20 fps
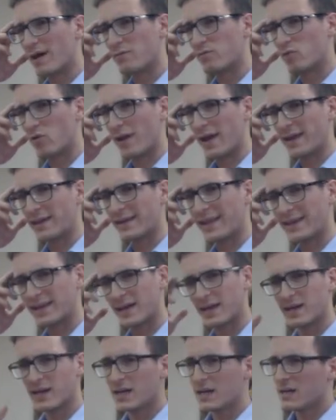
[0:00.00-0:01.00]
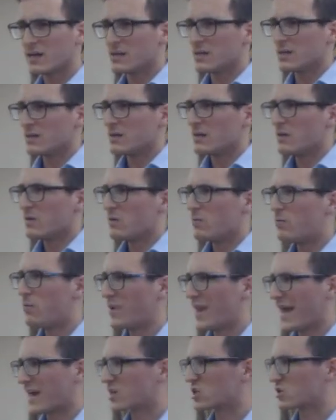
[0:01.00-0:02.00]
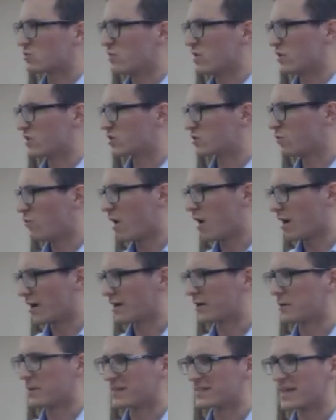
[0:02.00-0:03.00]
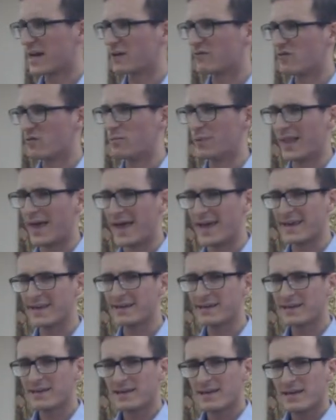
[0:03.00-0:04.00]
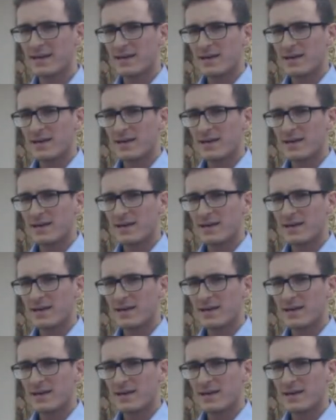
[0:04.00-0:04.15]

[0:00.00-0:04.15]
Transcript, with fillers: my brain like a blacksmith's mark on the side of a blade.